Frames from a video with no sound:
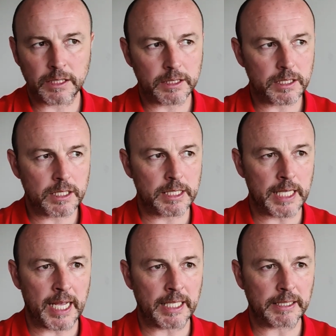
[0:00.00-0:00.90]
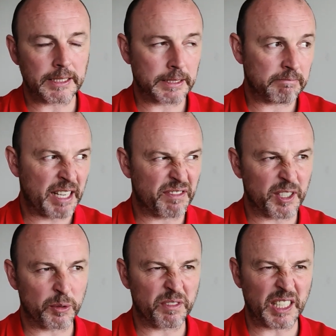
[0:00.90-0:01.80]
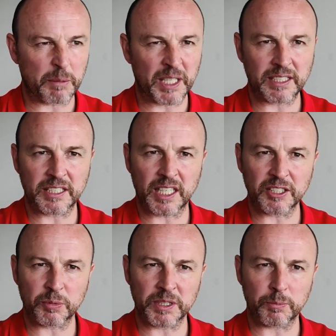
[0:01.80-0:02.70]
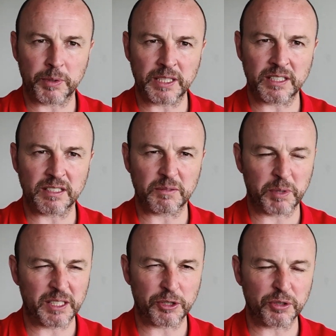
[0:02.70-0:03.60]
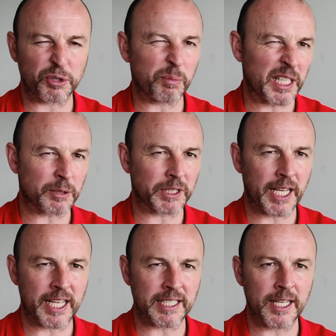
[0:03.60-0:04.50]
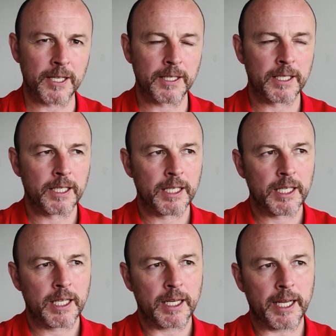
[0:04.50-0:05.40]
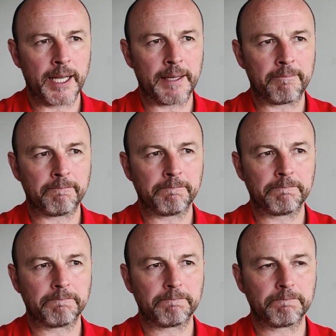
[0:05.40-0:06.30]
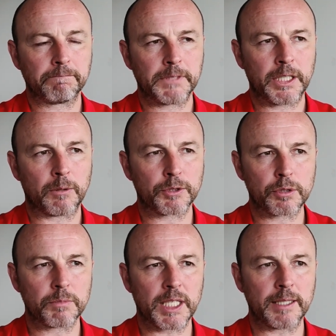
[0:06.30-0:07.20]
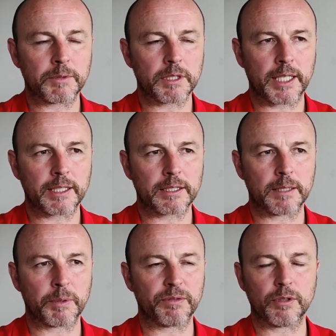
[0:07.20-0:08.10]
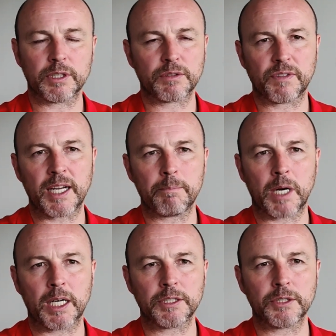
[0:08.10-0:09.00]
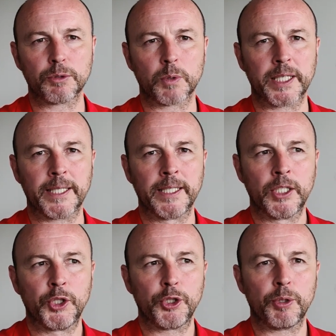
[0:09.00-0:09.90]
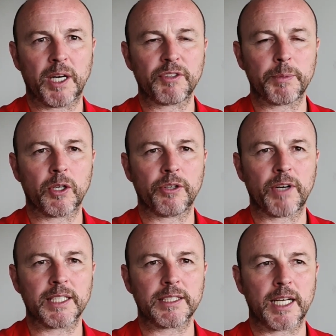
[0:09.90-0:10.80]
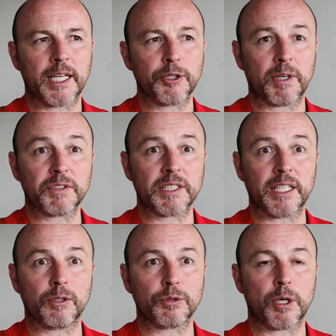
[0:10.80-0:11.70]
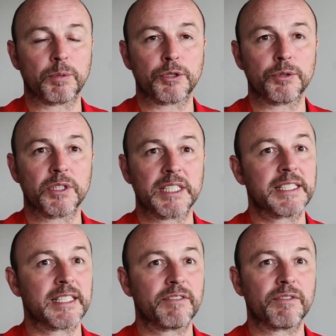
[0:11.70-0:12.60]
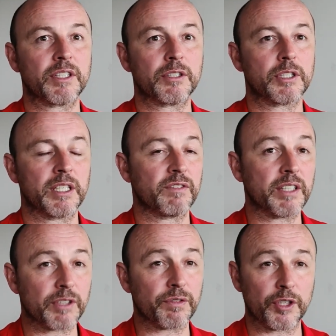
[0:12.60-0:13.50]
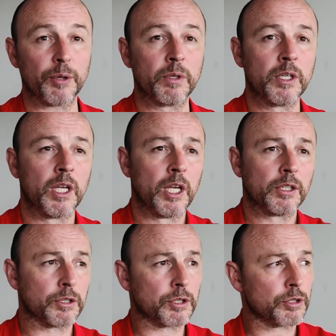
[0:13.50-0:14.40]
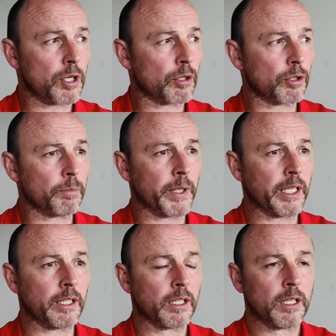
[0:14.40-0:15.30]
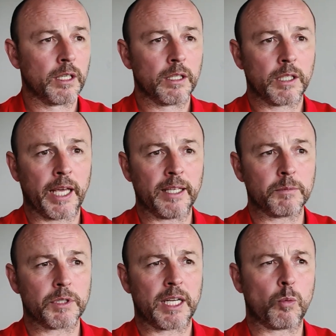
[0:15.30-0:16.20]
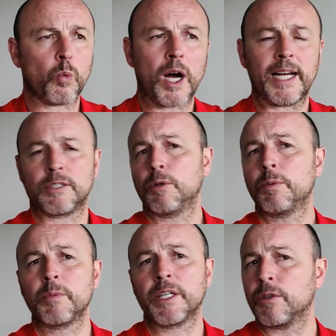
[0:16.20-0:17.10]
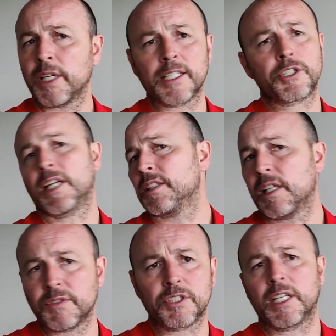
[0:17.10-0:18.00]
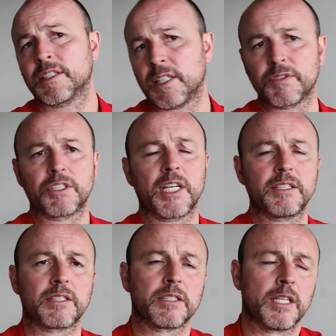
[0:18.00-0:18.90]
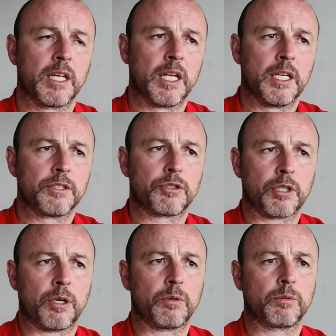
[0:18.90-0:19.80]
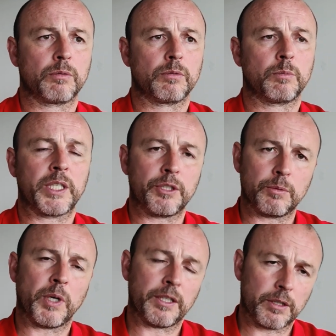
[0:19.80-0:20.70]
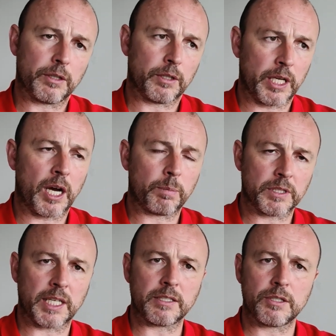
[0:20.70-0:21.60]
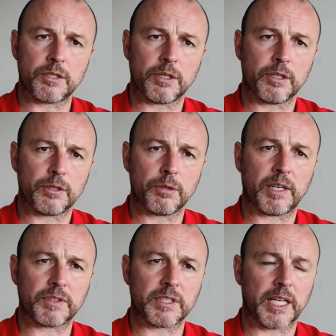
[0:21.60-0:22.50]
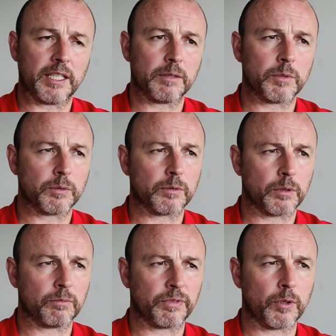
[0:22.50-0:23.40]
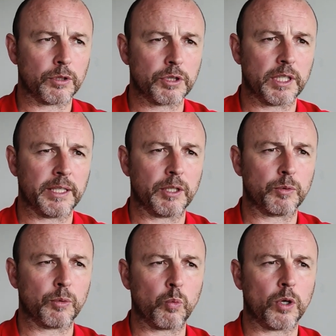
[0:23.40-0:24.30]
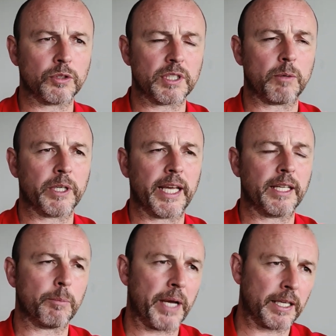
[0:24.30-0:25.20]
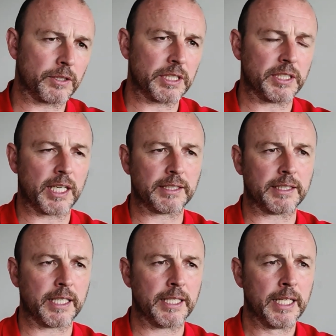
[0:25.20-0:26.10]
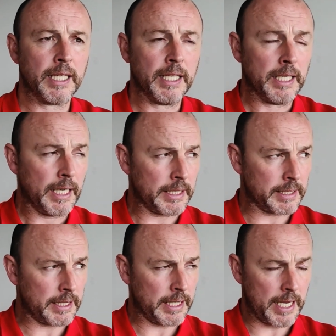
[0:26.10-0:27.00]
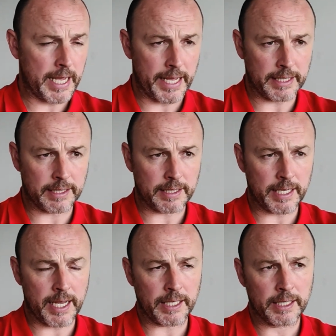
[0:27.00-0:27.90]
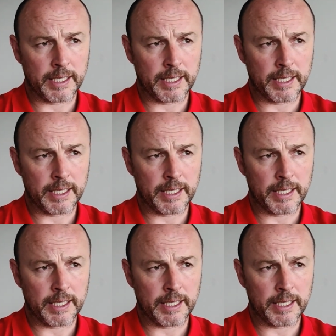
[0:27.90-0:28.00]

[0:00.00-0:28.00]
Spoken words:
Today, I feel we've had the better chance with Prince. Prince should do better with the header. And sometimes, like I said before, it's fine margins where you have to be on the right side and you have to take those opportunities, even if they're few, because there's not going to be games that are wide open where you're going to get chance after chance after chance. So when they are presented to you, you do have to take them, and unfortunately the ones that were getting the penalty Saturday, as I say, that header today,